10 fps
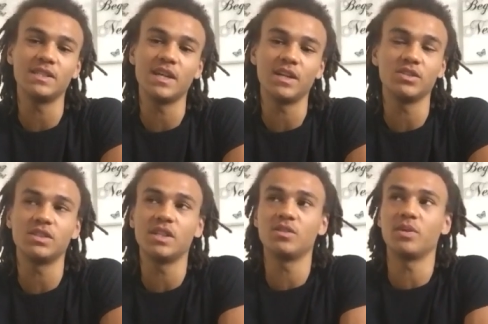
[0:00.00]
there, I just
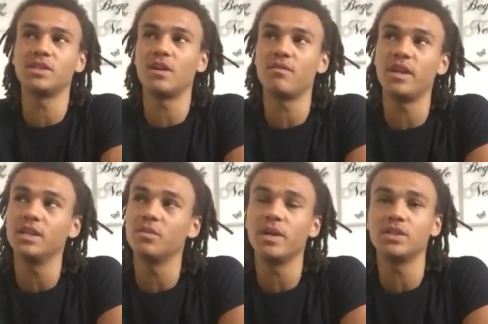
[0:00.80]
said to myself, I
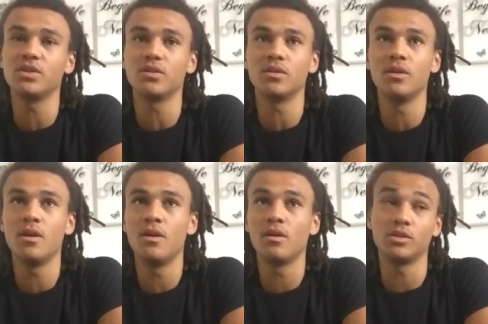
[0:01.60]
need to make sure,
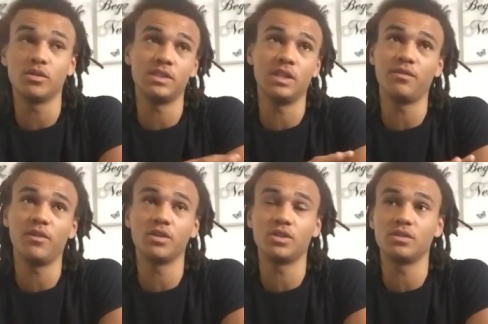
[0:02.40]
because obviously
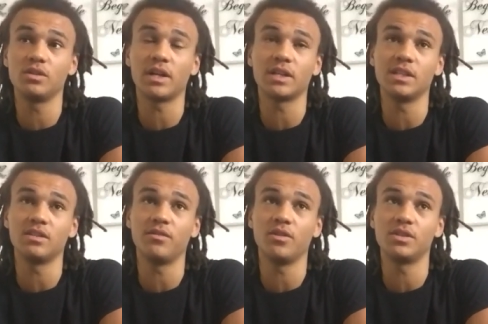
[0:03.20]
the
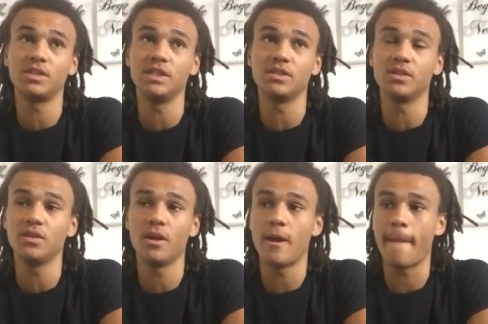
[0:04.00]
first
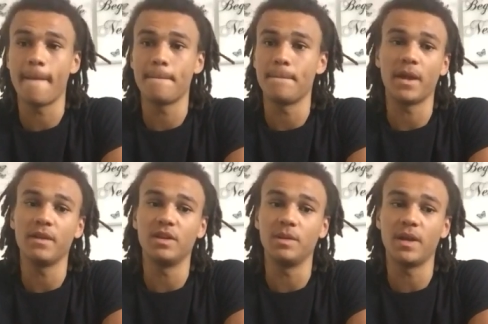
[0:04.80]
season, I
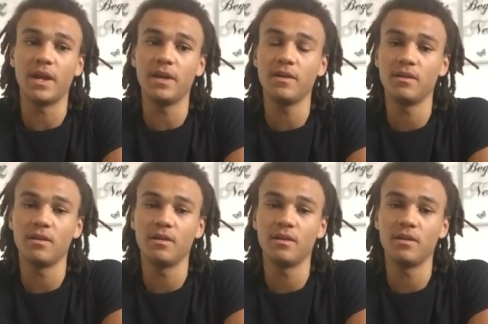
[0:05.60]
didn't really played